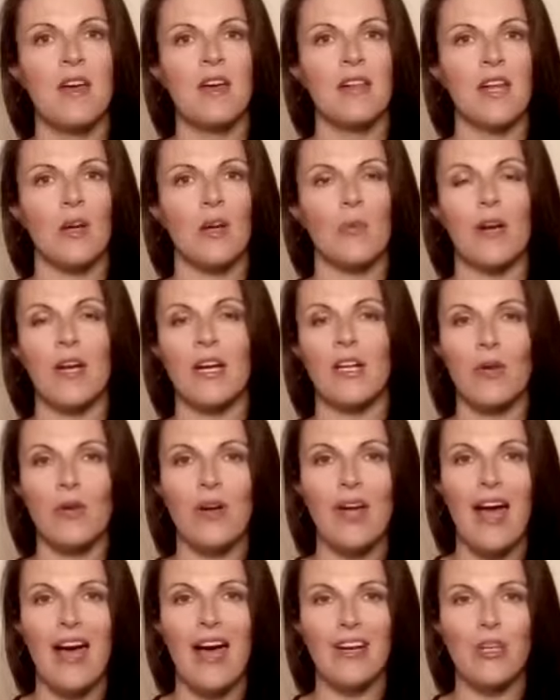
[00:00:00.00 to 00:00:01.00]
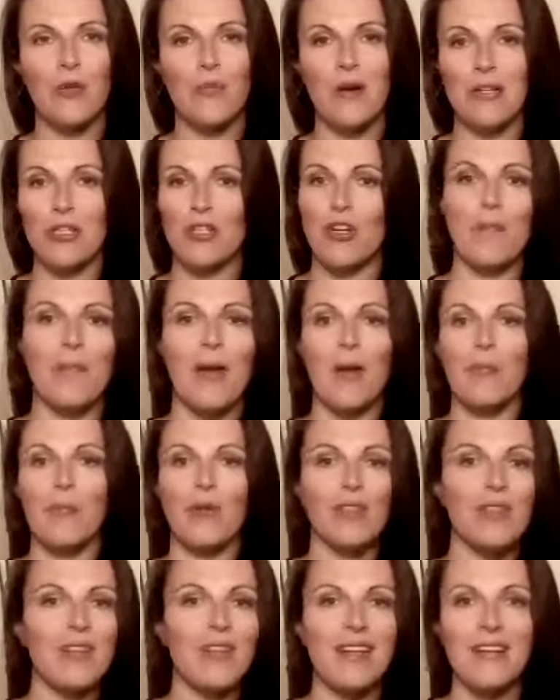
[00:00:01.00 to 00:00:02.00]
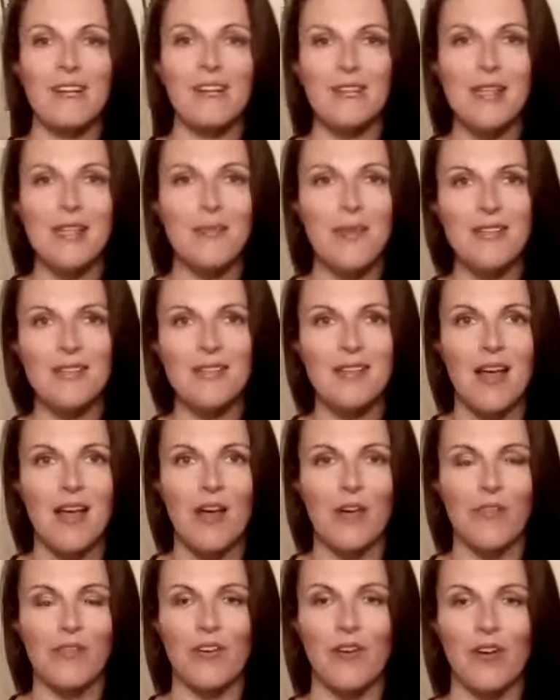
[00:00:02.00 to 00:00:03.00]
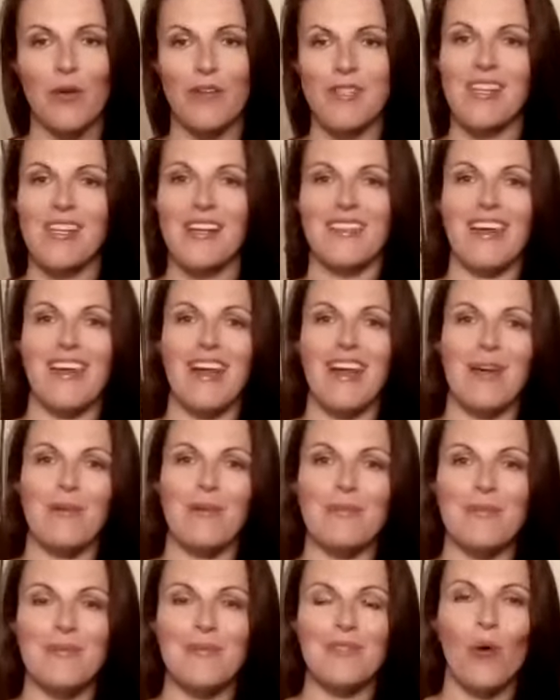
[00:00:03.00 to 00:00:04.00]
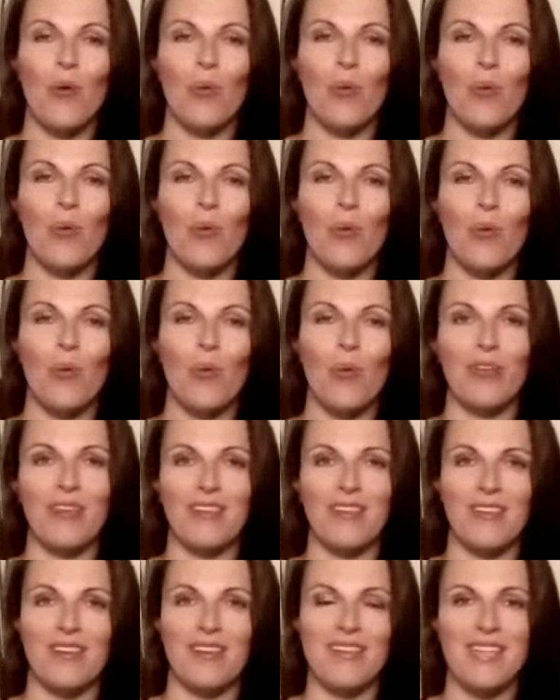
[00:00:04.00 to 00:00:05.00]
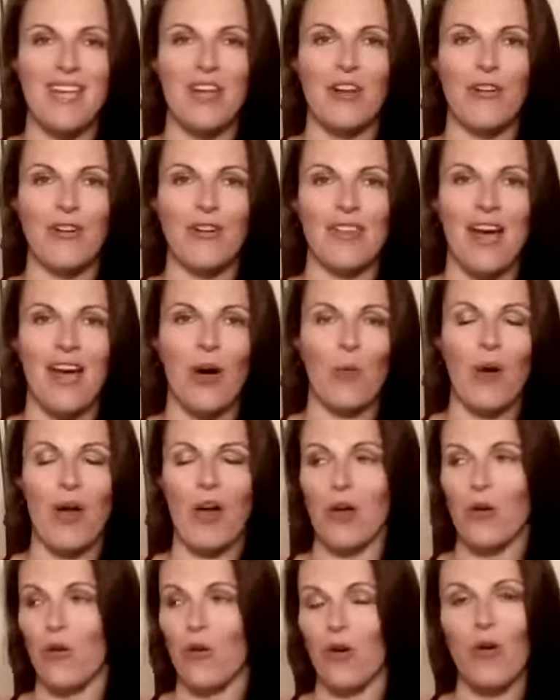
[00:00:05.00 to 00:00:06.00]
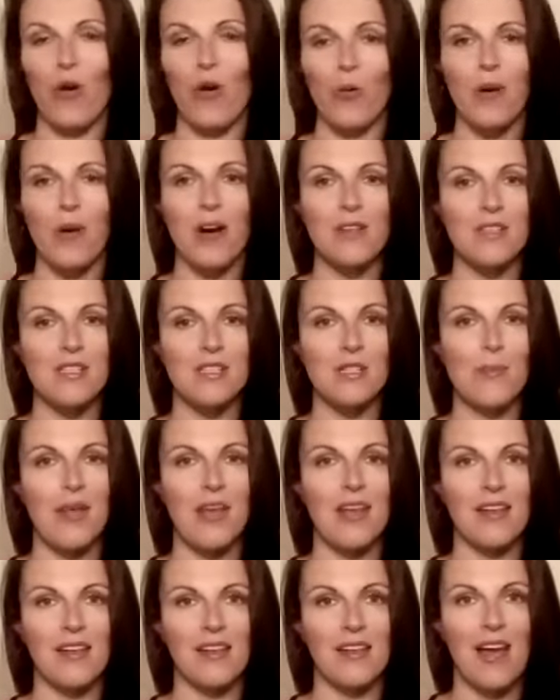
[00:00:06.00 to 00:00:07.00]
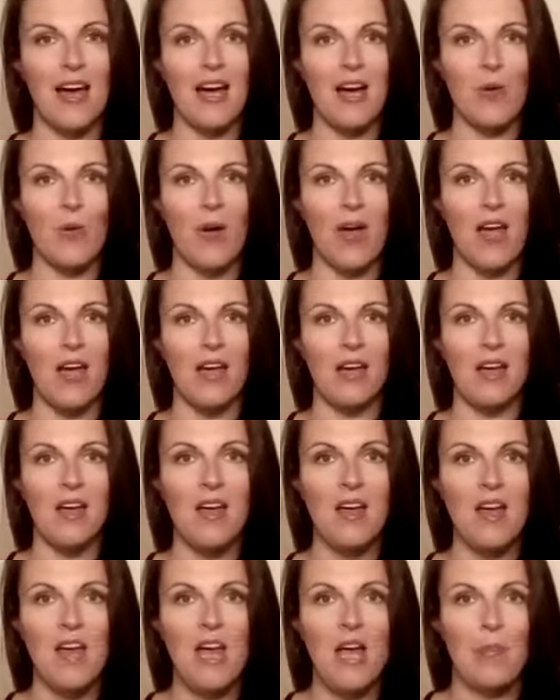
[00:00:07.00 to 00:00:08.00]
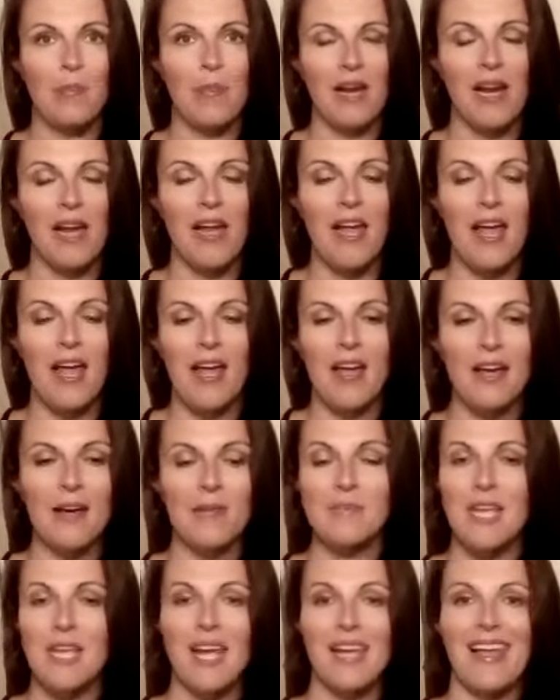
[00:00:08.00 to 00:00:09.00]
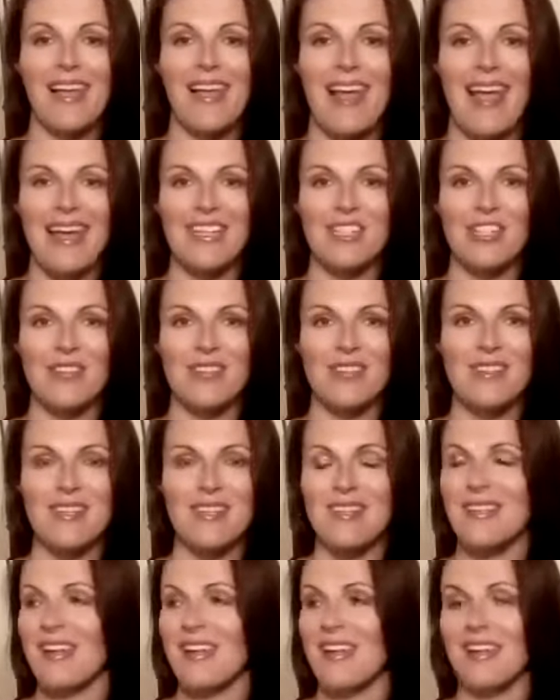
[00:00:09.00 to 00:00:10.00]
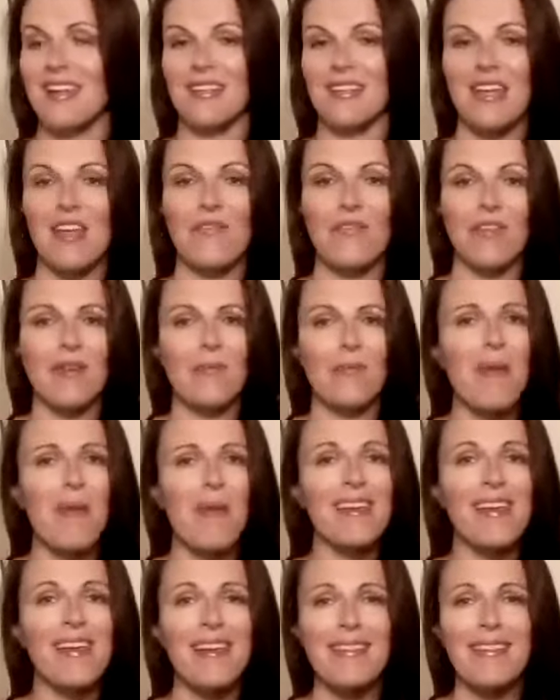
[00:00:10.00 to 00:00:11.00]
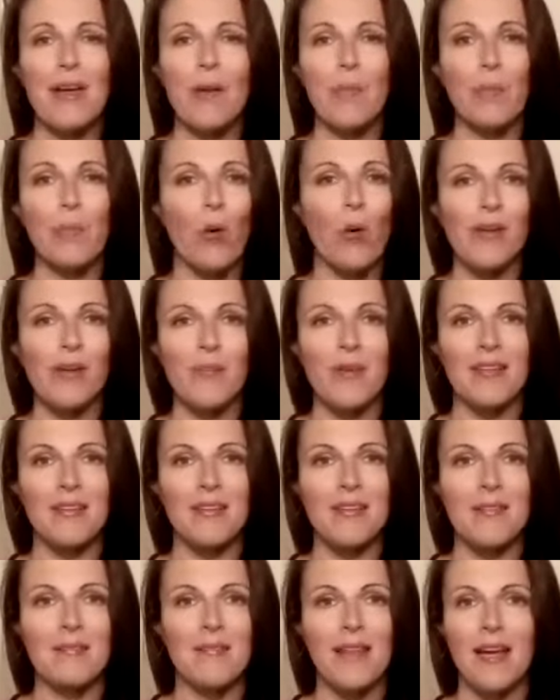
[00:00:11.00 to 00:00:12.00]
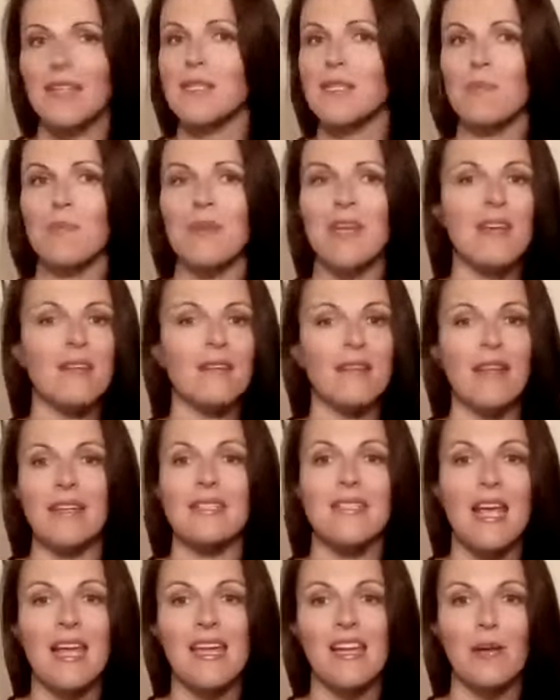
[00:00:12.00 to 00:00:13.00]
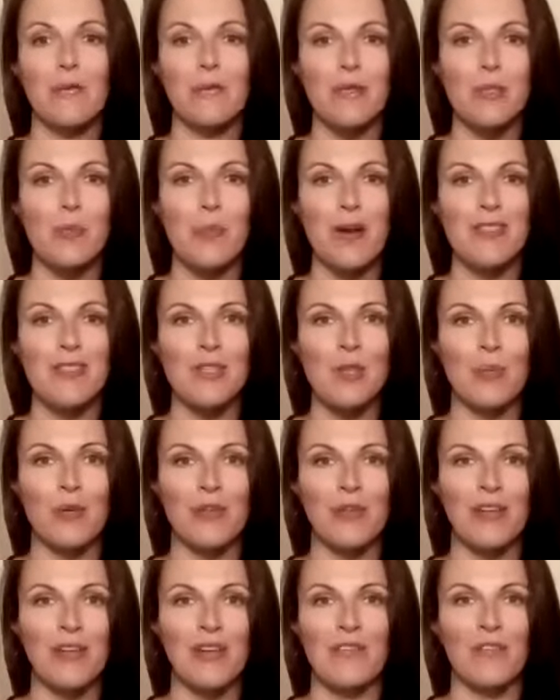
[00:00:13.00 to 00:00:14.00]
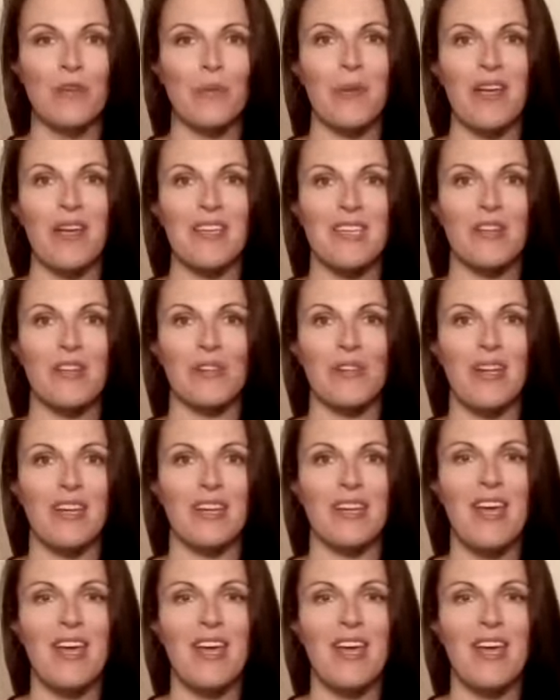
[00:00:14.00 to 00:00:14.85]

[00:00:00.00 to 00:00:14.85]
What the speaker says: Like when I go get acupuncture, I'm not putting the needles in myself. It's not that I am holding the container in that way or participating in that way, but I am taking agency in even making the appointment. That's me, like, taking responsibility for my healing.